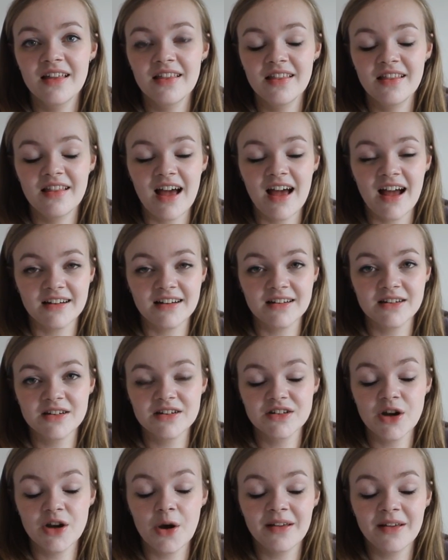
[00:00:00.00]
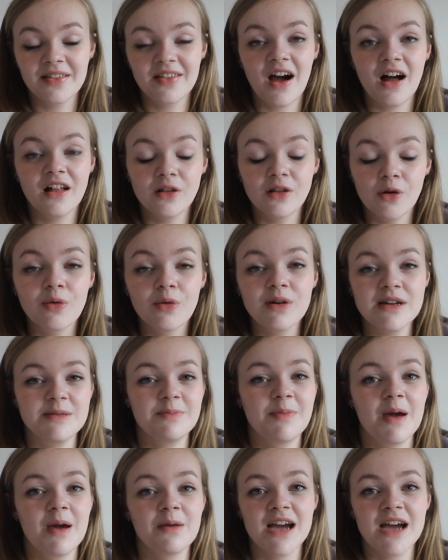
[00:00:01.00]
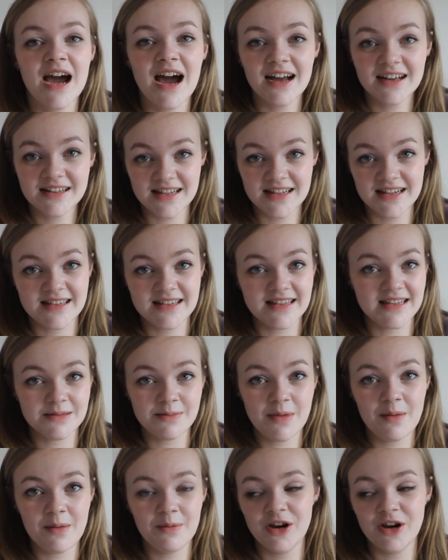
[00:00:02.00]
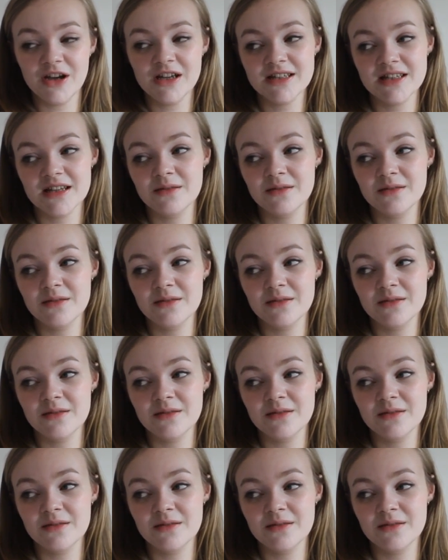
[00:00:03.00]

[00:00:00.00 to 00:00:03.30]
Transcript: and knowing that I'll always be able to access these memories,